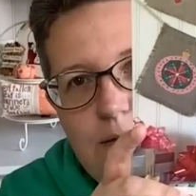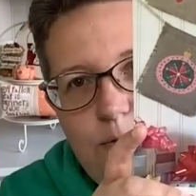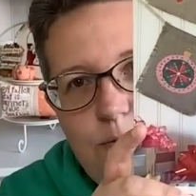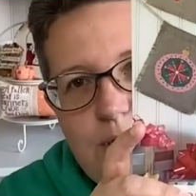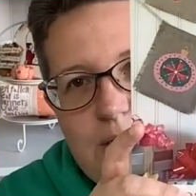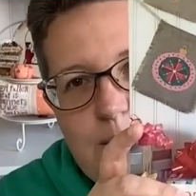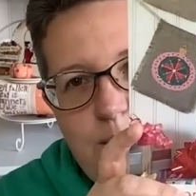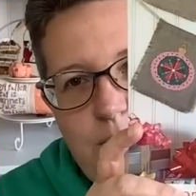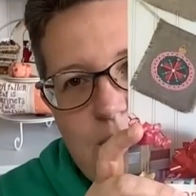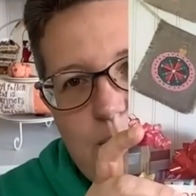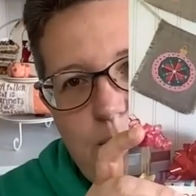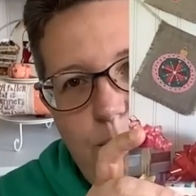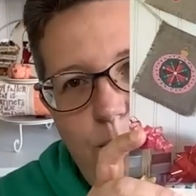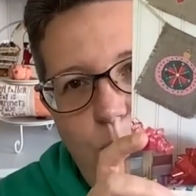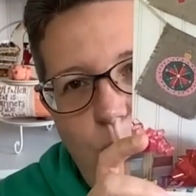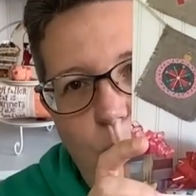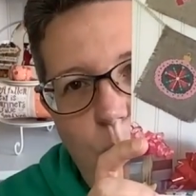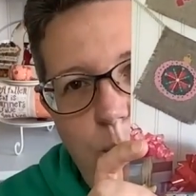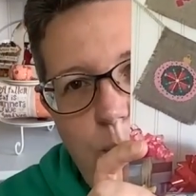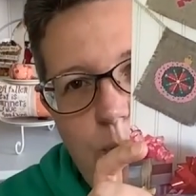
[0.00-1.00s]
Christmas
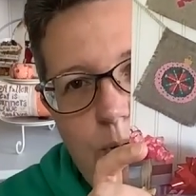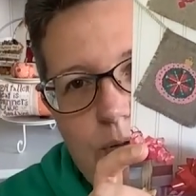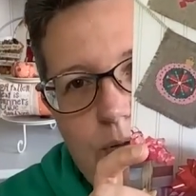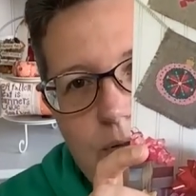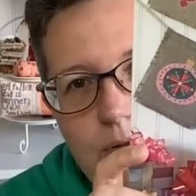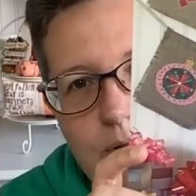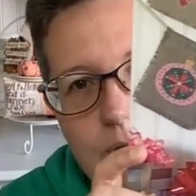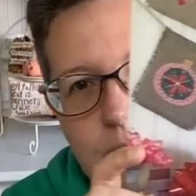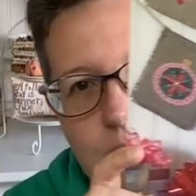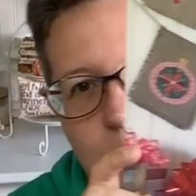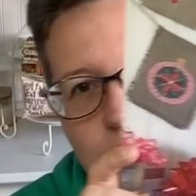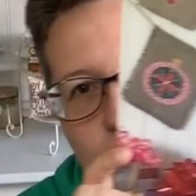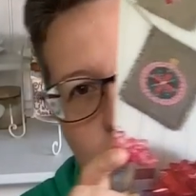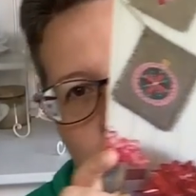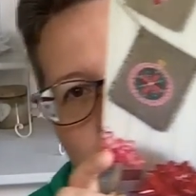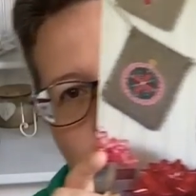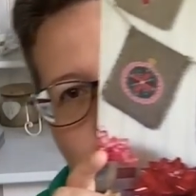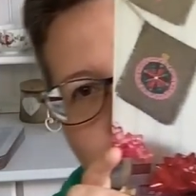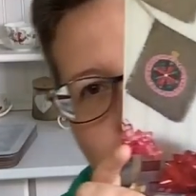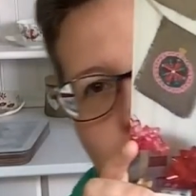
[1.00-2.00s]
Baubles.
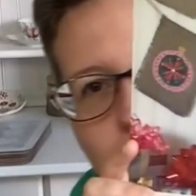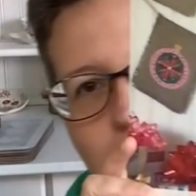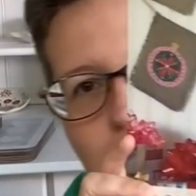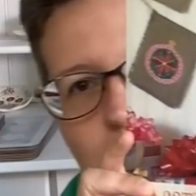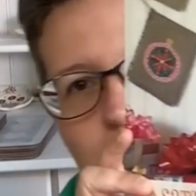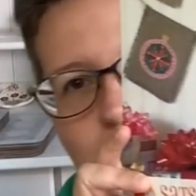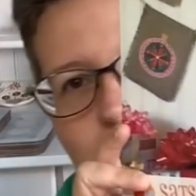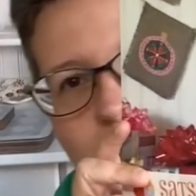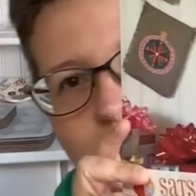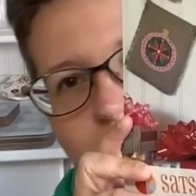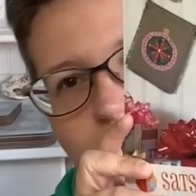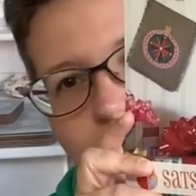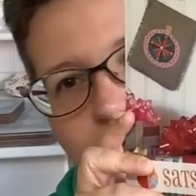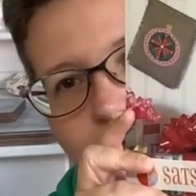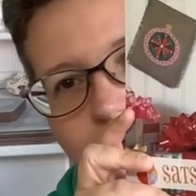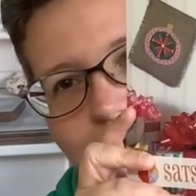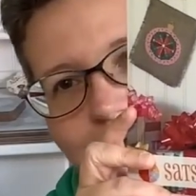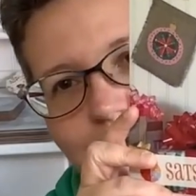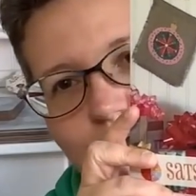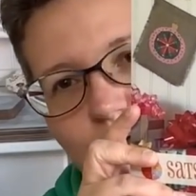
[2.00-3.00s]

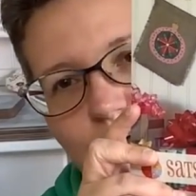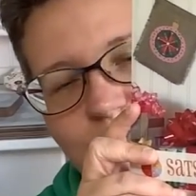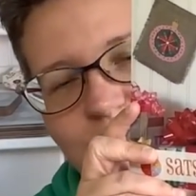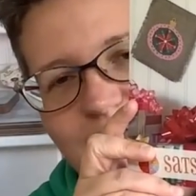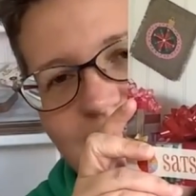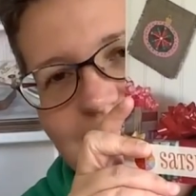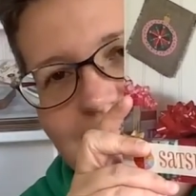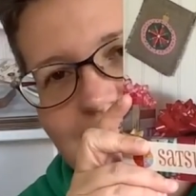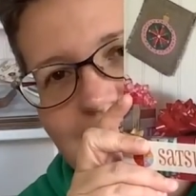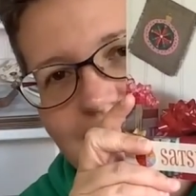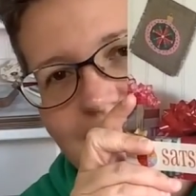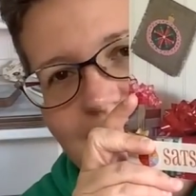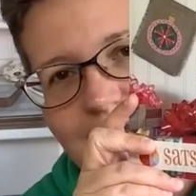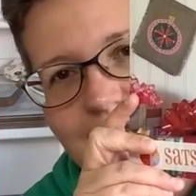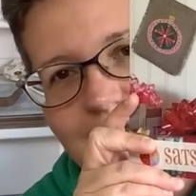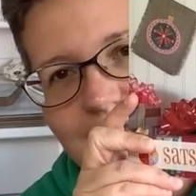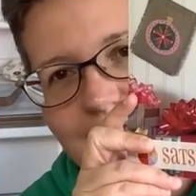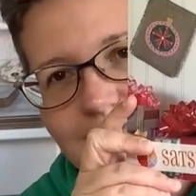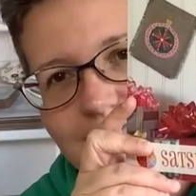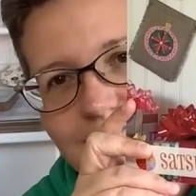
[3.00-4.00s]
And obviously
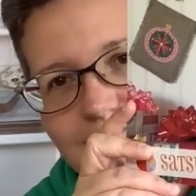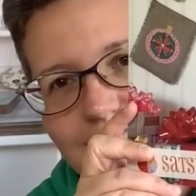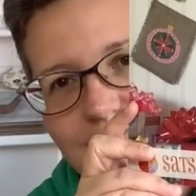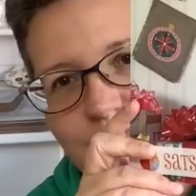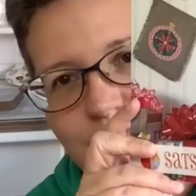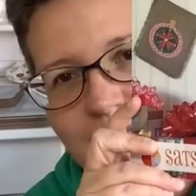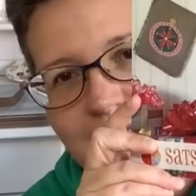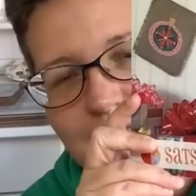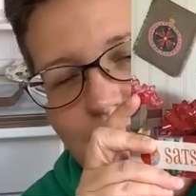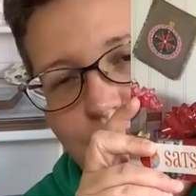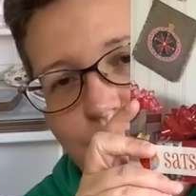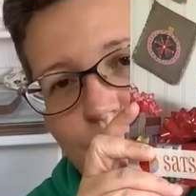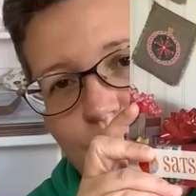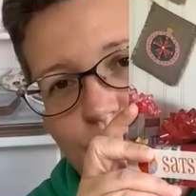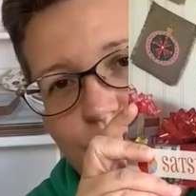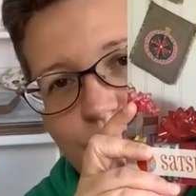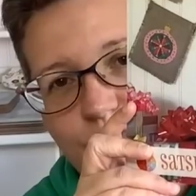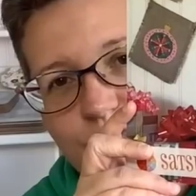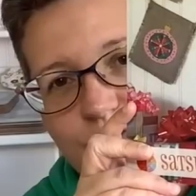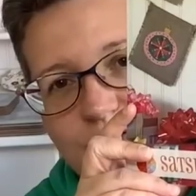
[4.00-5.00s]
they make a
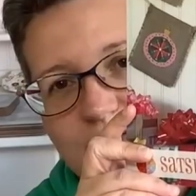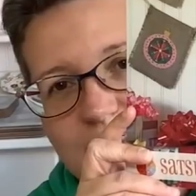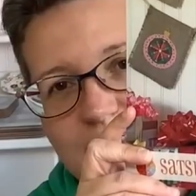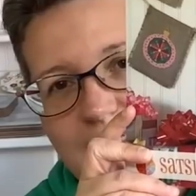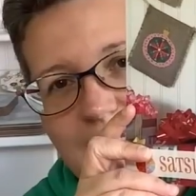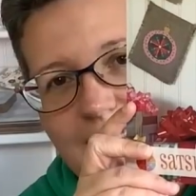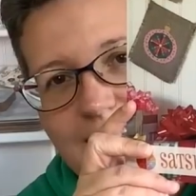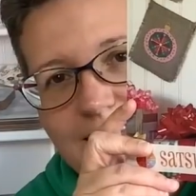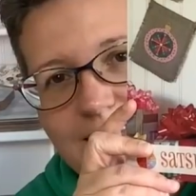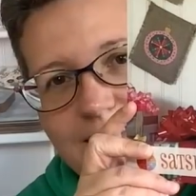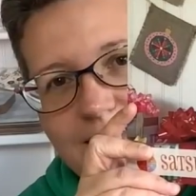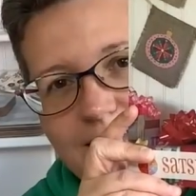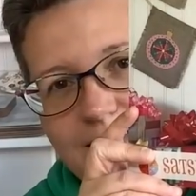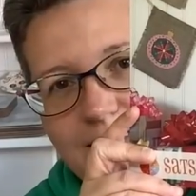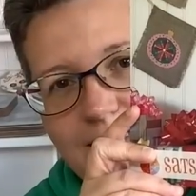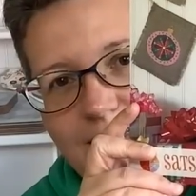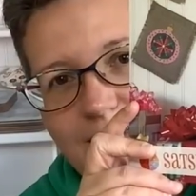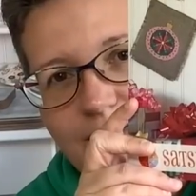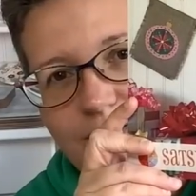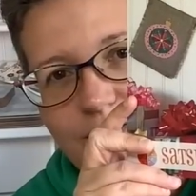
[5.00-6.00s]
beautiful set
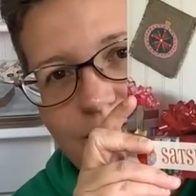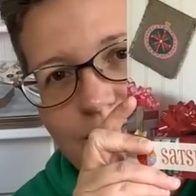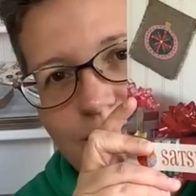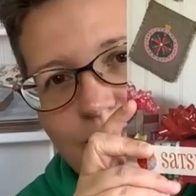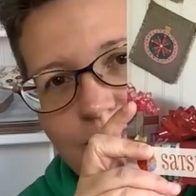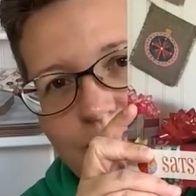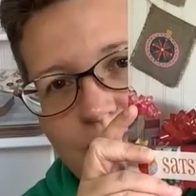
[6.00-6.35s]
together.